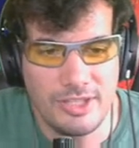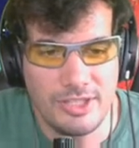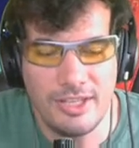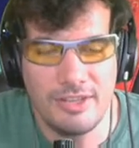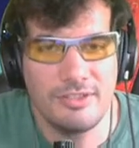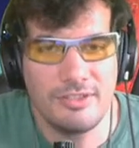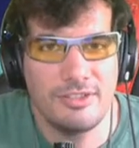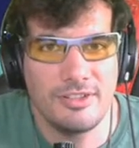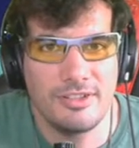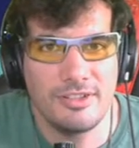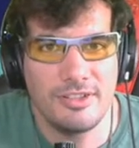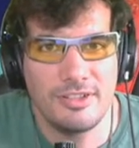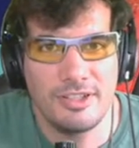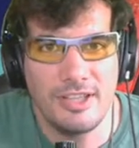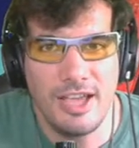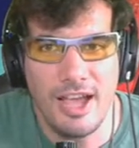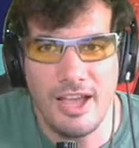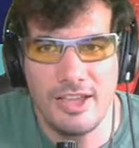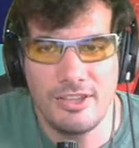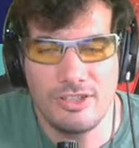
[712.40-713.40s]
it,
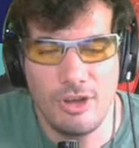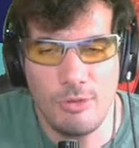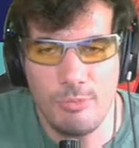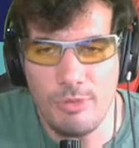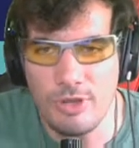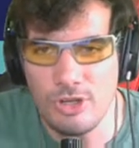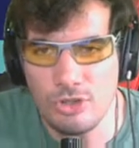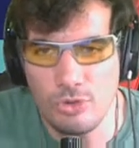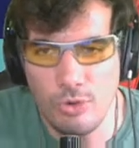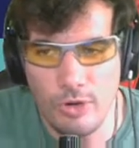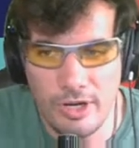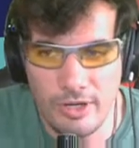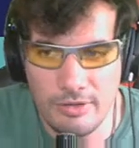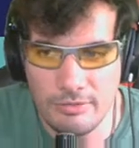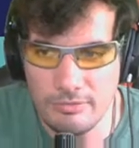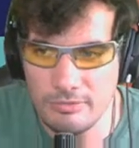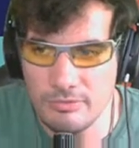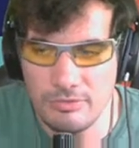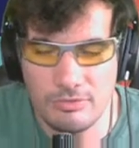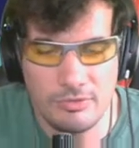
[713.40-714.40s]
guys. I hope you enjoyed it.
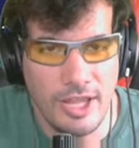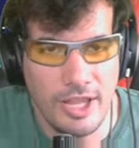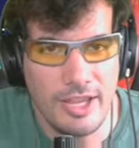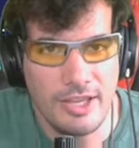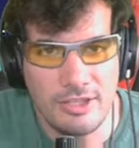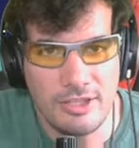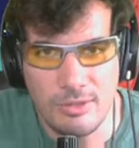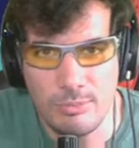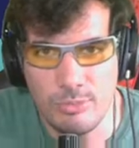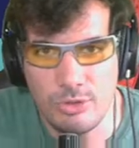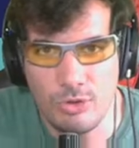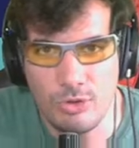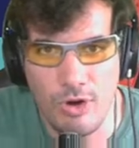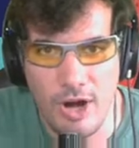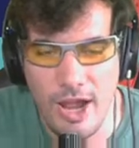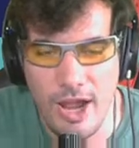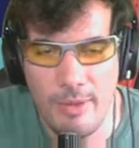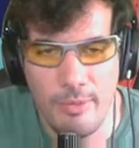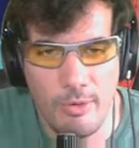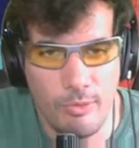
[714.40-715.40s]
Like,
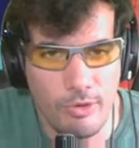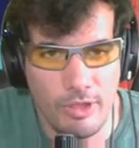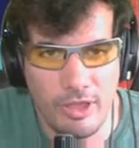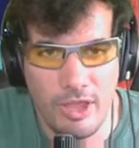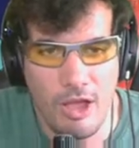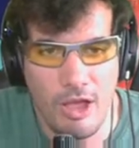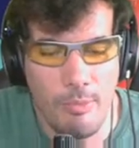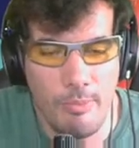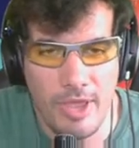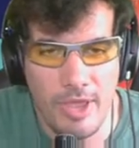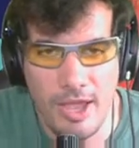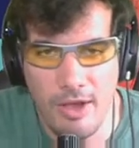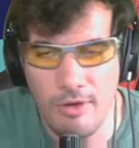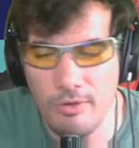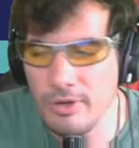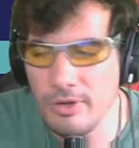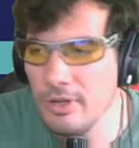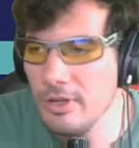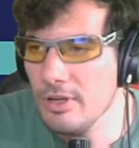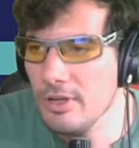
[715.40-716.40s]
subscribe. It really helped me out.
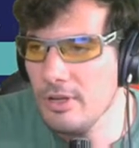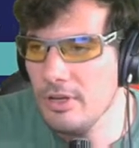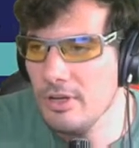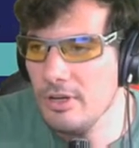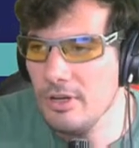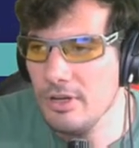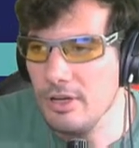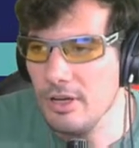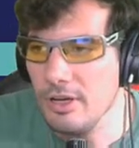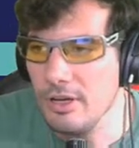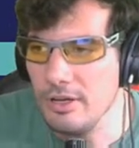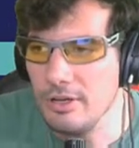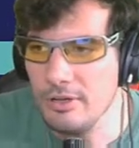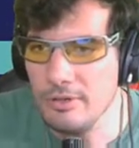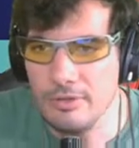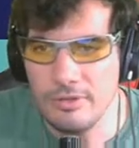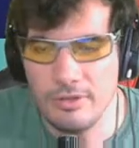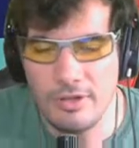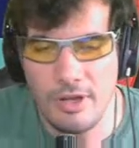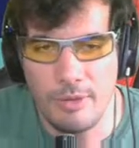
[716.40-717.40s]

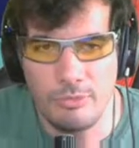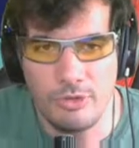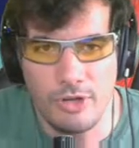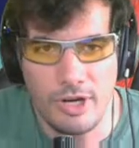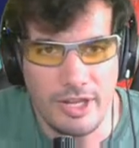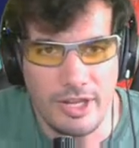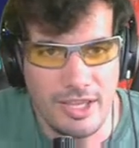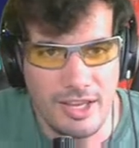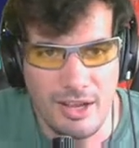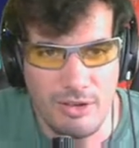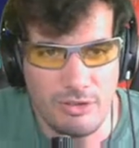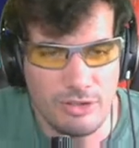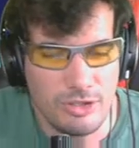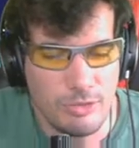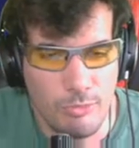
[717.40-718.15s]
I'm trying to get out some